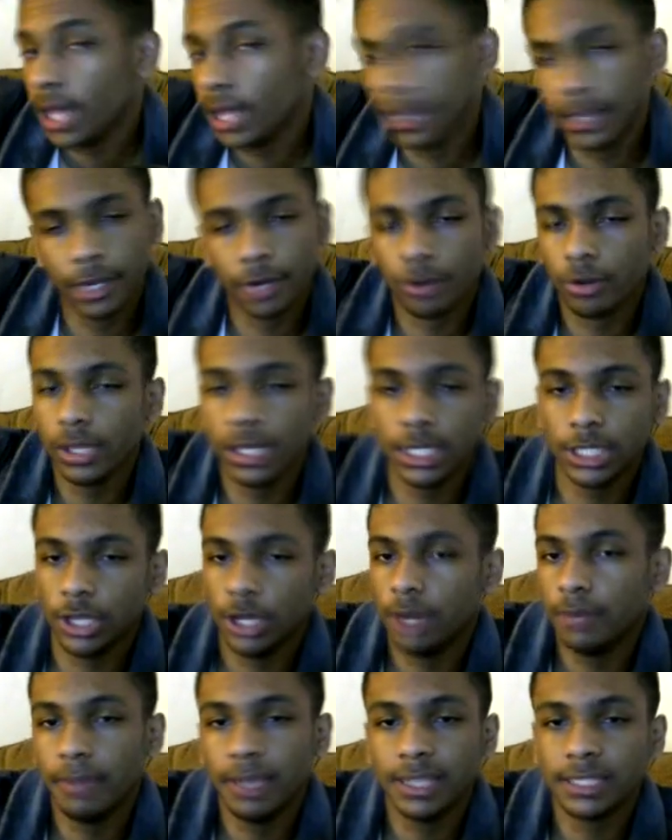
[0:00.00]
literally
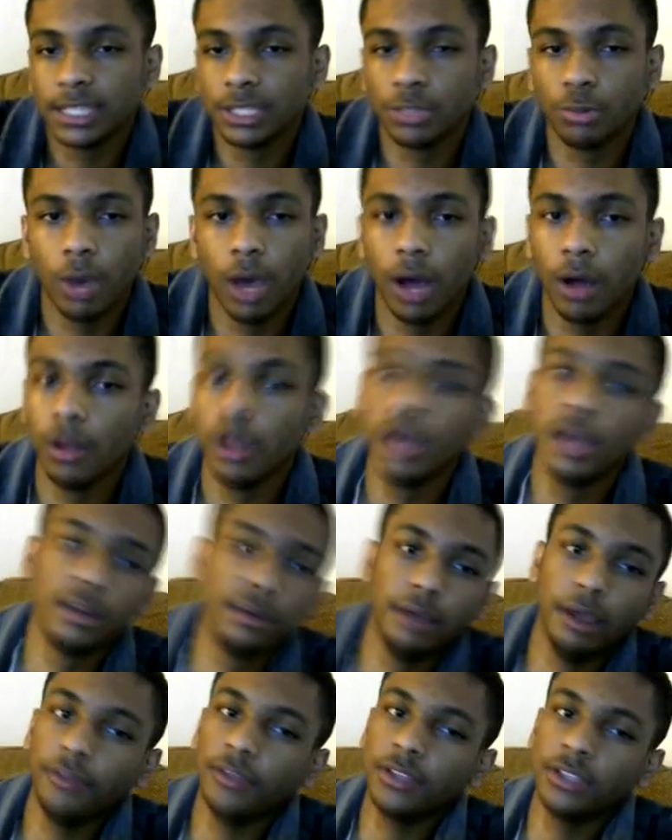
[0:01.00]
turn-based as well.
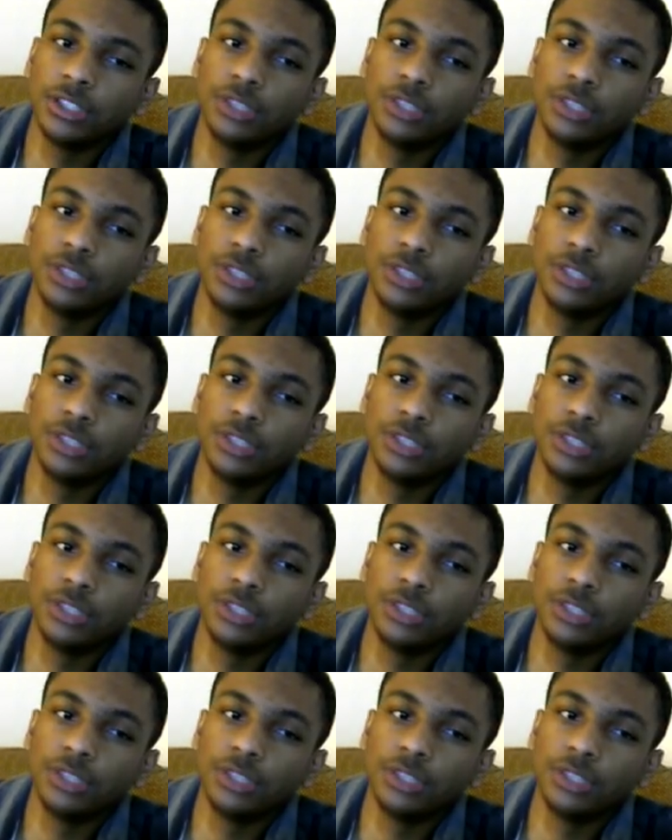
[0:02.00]
Nothing